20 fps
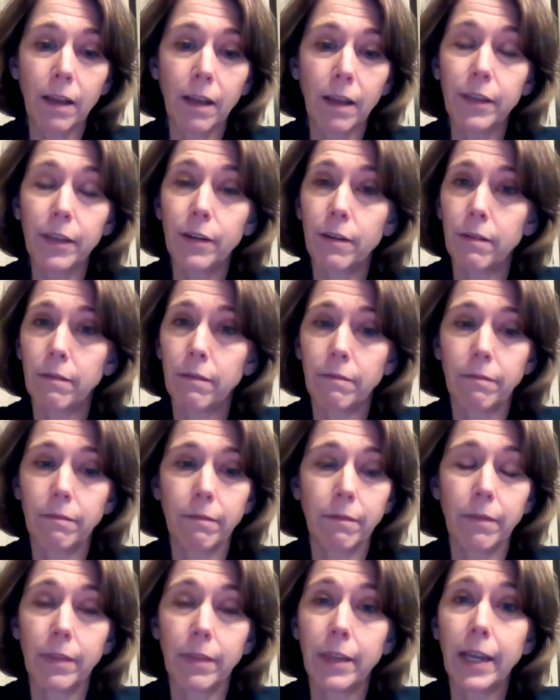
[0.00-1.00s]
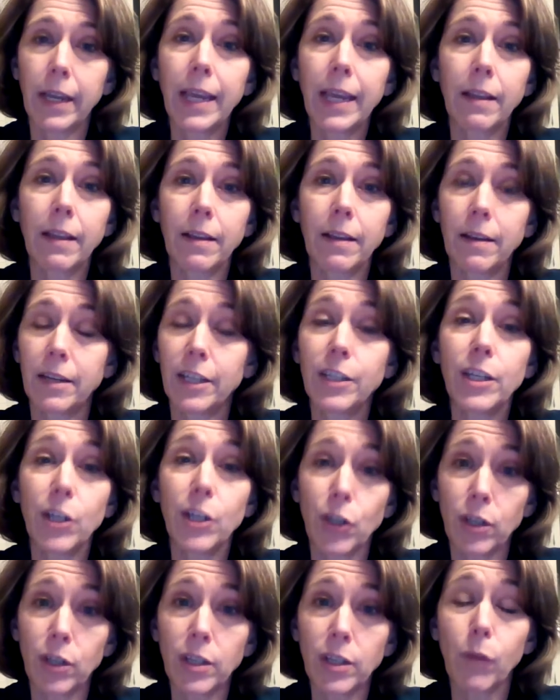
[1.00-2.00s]
the
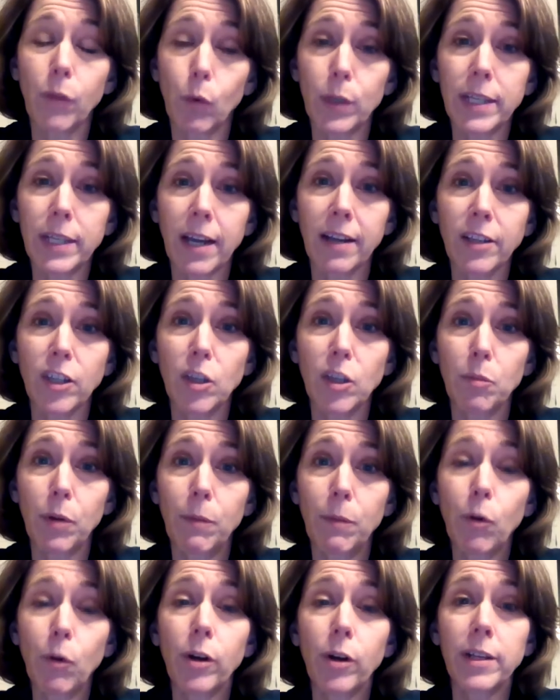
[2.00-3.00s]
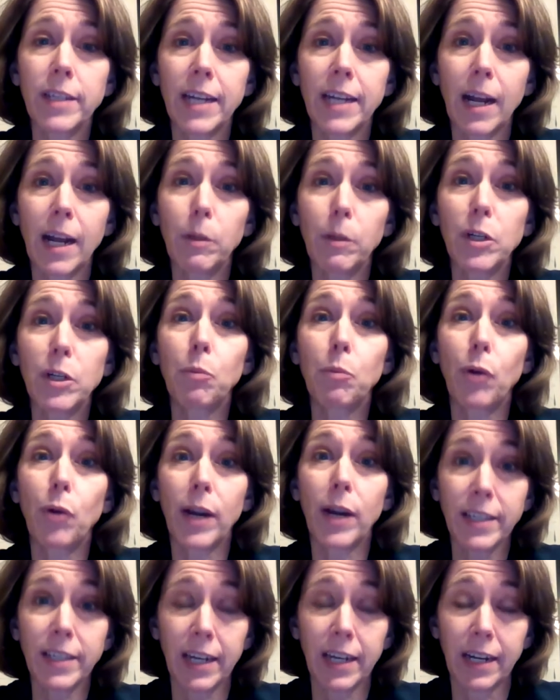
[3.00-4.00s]
decisions of the Wisconsin Supreme Court establish
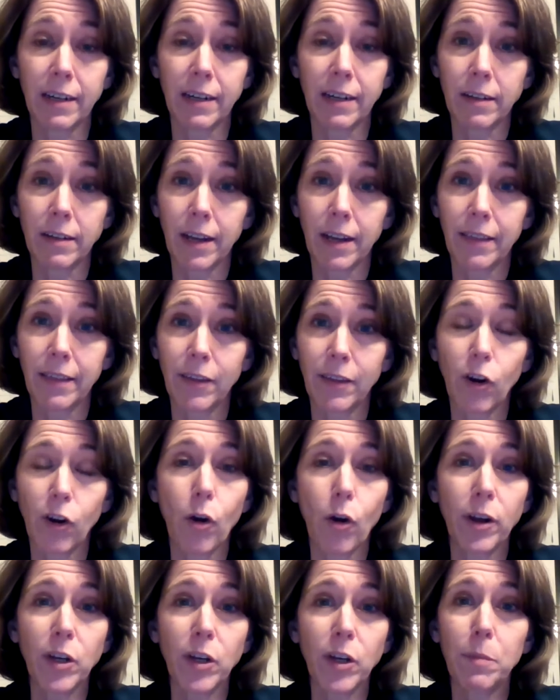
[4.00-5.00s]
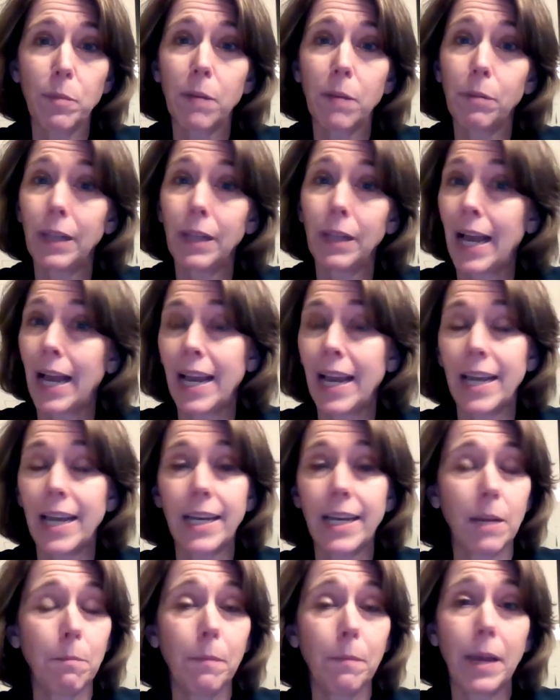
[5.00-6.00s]
precedent, and they're going to be applied
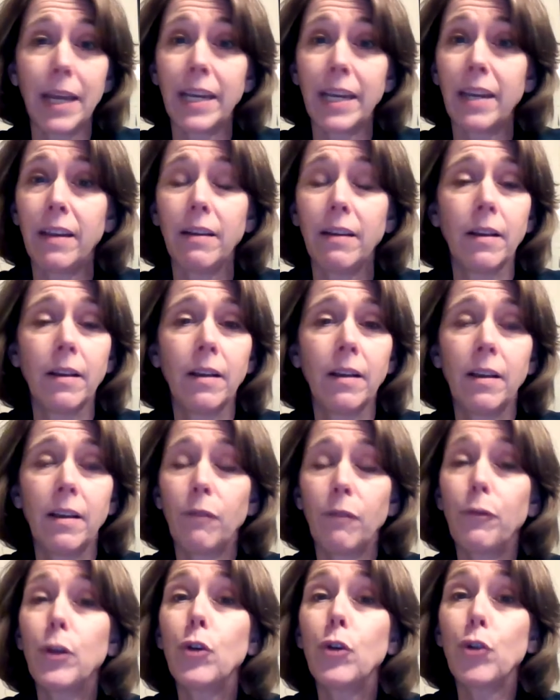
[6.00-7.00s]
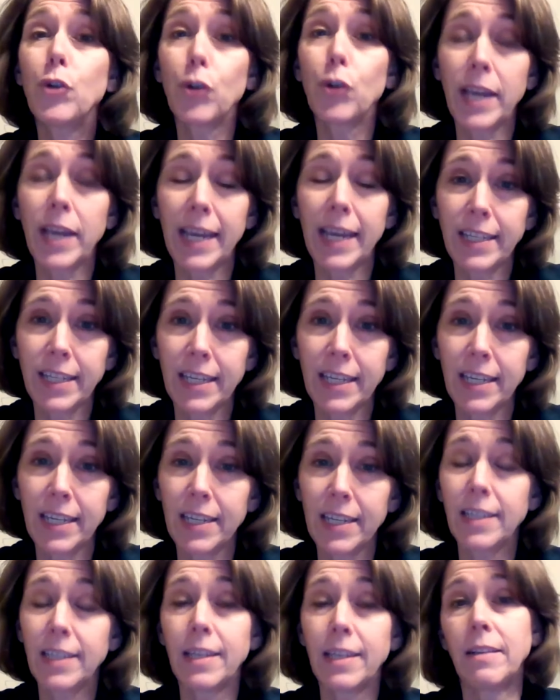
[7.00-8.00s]
in many future
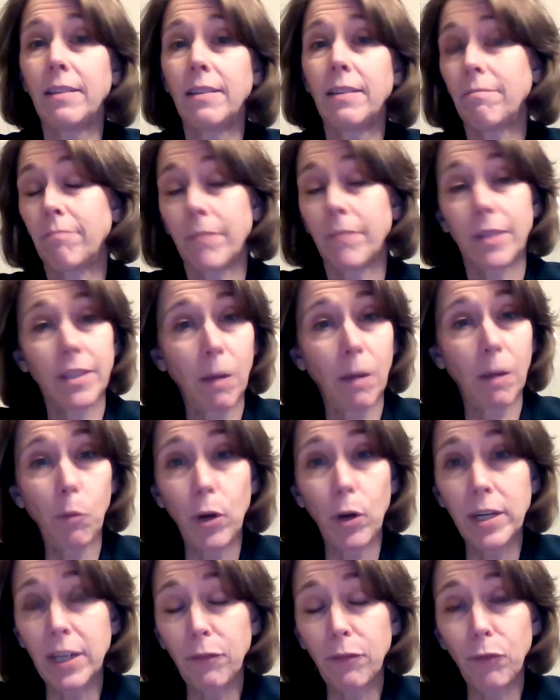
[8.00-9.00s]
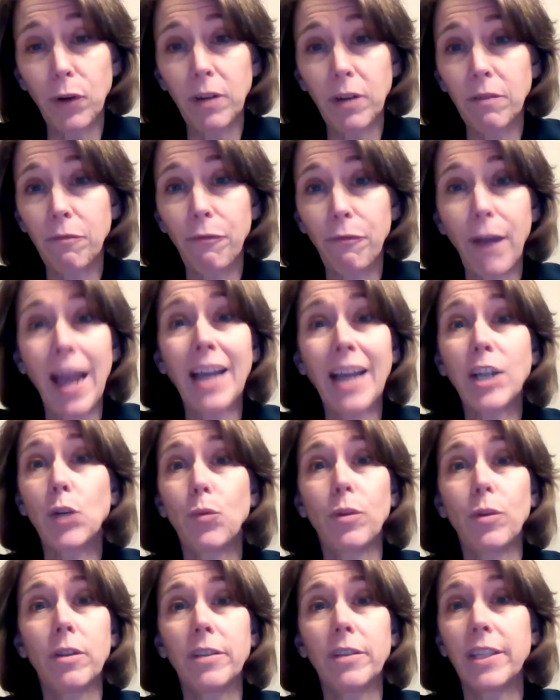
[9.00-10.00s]
cases in somewhat different
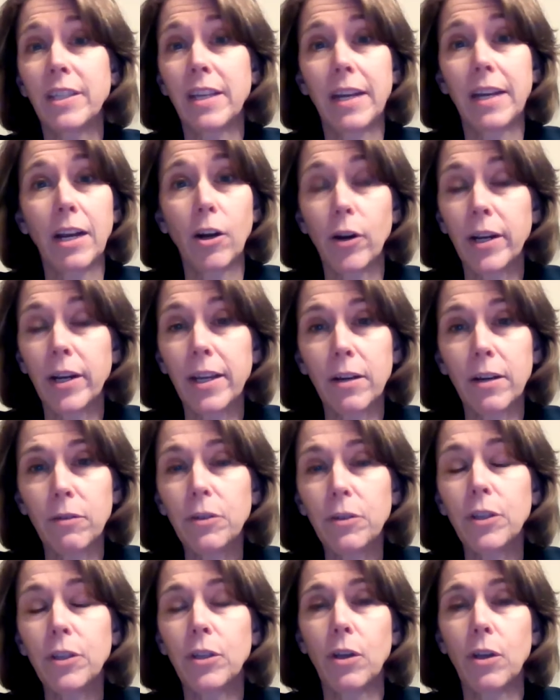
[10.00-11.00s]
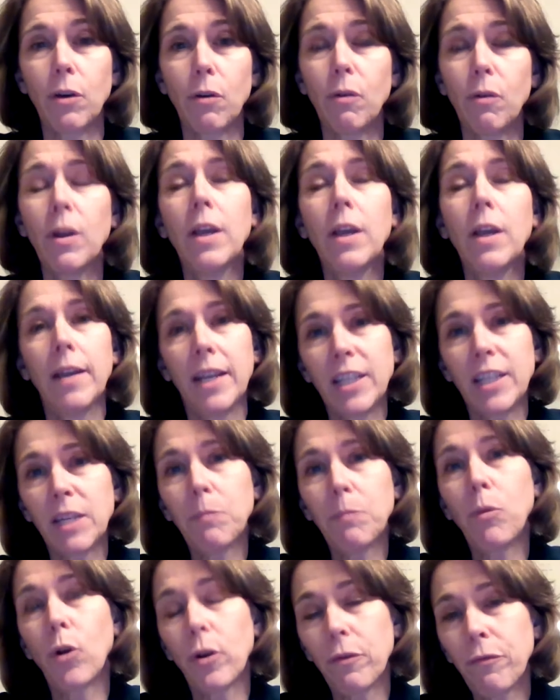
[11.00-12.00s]
factual scenarios. So it's
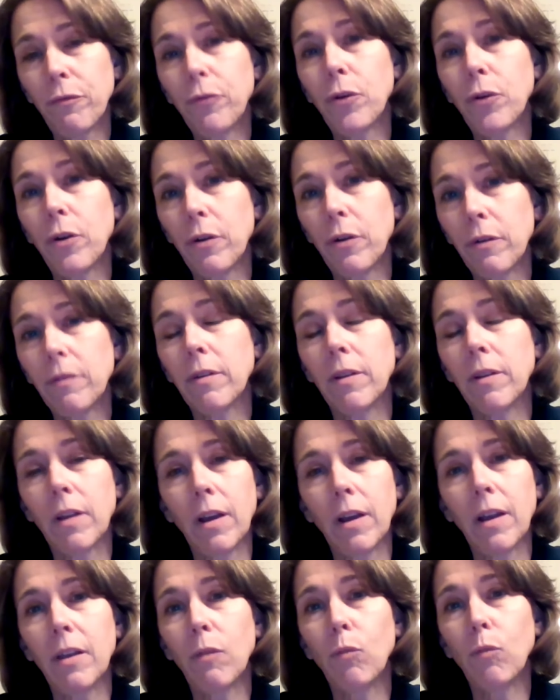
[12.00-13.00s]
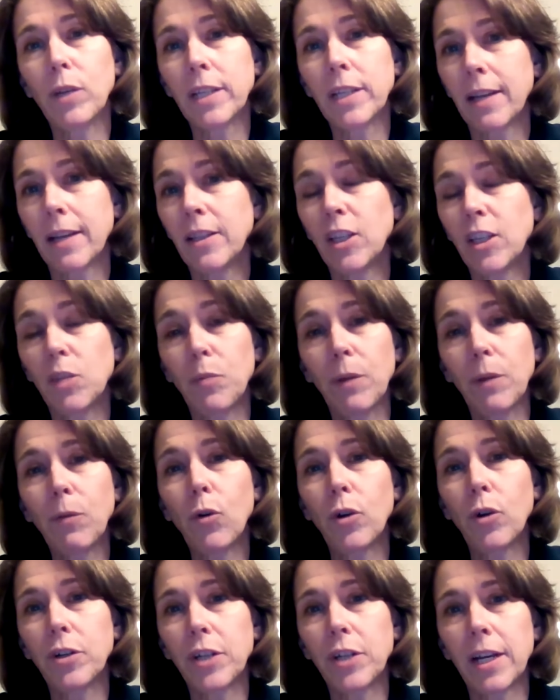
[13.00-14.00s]
important for the Wisconsin Supreme
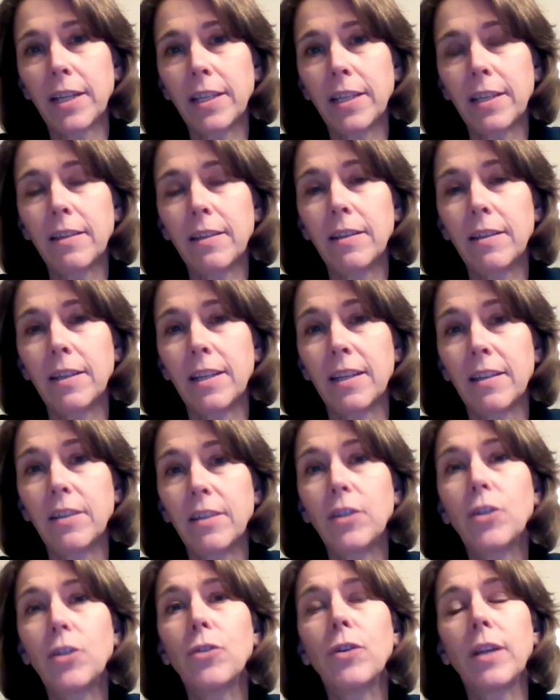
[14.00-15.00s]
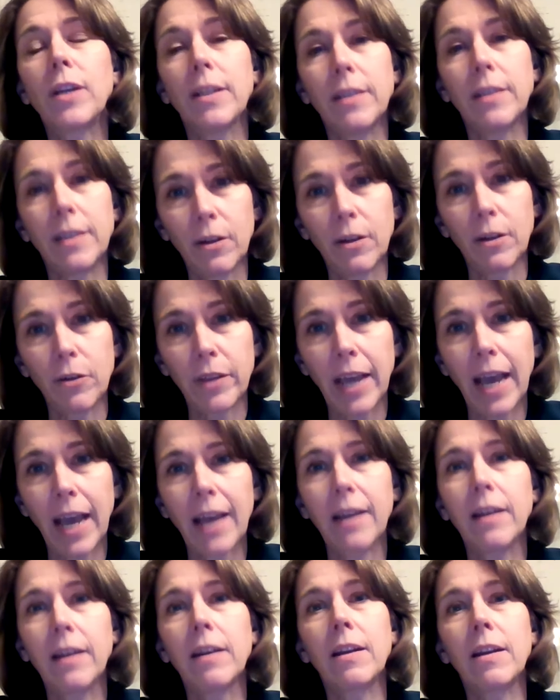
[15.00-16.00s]
Court justices to consider
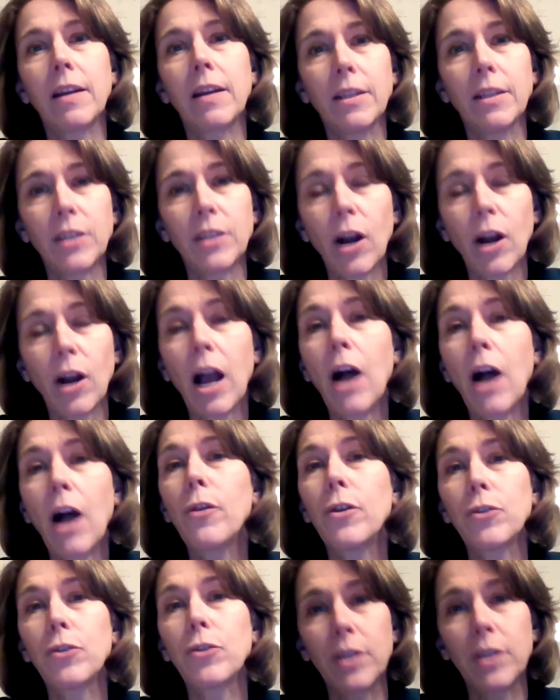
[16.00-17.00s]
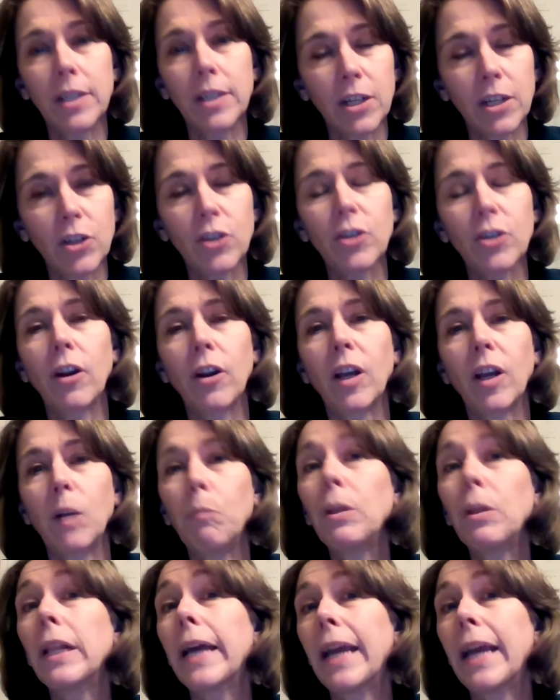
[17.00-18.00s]
that and to consider how those decisions are going to
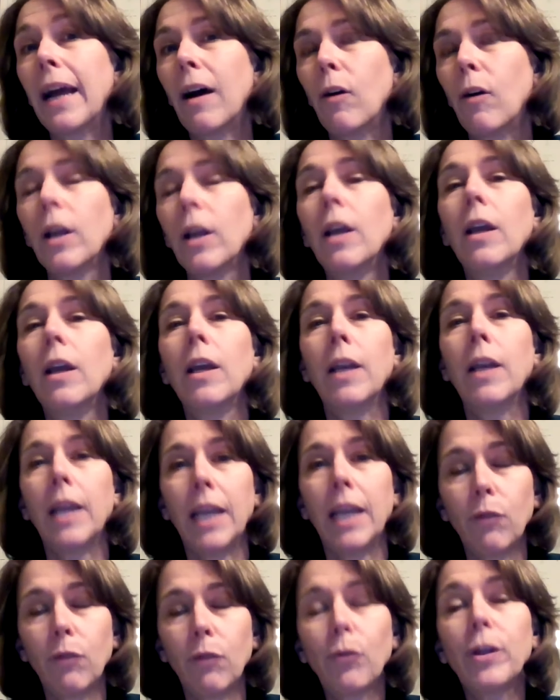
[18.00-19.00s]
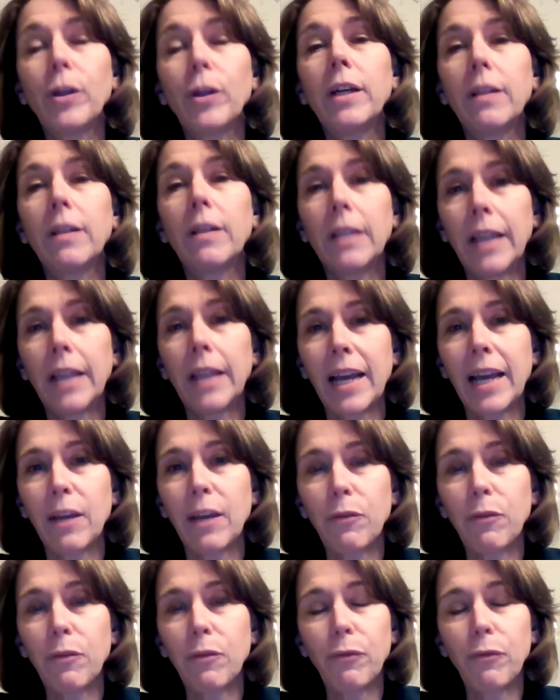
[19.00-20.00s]
play out in real life
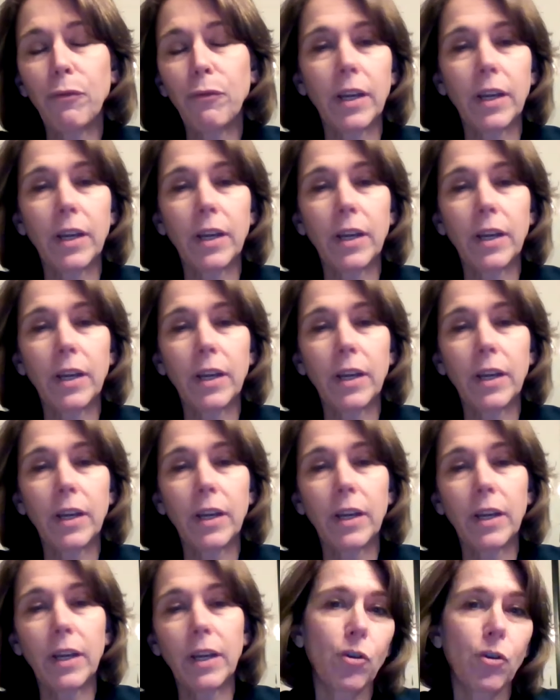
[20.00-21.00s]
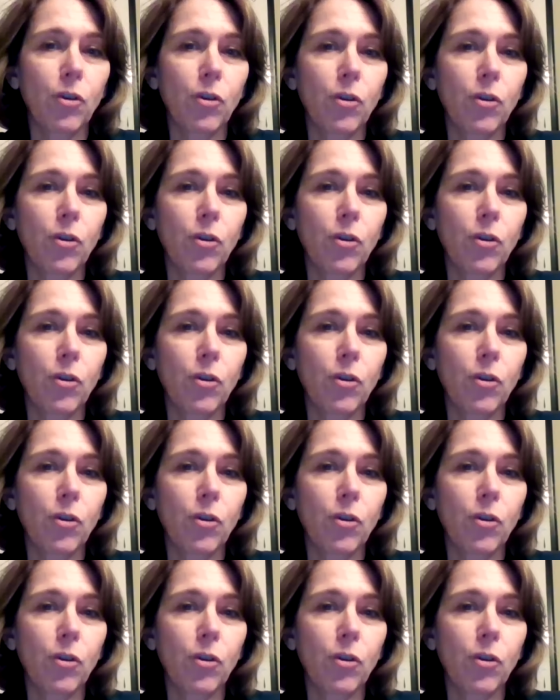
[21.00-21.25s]
in the courtrooms across the